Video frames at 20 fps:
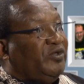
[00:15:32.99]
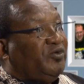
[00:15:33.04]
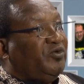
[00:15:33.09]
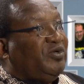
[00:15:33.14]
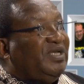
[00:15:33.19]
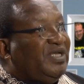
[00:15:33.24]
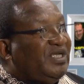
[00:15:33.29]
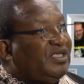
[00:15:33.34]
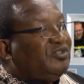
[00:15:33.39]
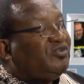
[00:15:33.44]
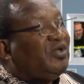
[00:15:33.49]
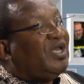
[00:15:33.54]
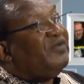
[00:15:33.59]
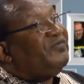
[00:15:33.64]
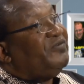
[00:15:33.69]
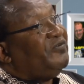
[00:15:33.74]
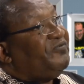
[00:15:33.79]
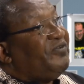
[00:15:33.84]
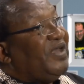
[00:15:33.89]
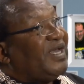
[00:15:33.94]
You need to
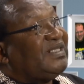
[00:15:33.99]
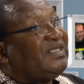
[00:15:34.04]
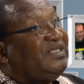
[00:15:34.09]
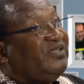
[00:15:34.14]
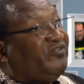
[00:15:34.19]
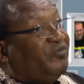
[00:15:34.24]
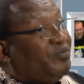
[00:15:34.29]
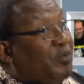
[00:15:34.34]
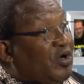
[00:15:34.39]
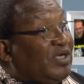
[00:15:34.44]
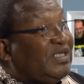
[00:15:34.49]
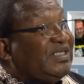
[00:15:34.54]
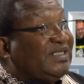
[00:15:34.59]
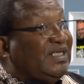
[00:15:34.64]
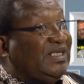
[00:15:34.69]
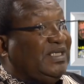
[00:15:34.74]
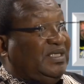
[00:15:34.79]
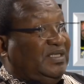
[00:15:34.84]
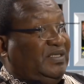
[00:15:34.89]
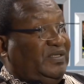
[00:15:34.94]
have effective
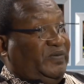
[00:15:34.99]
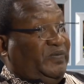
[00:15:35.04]
policing.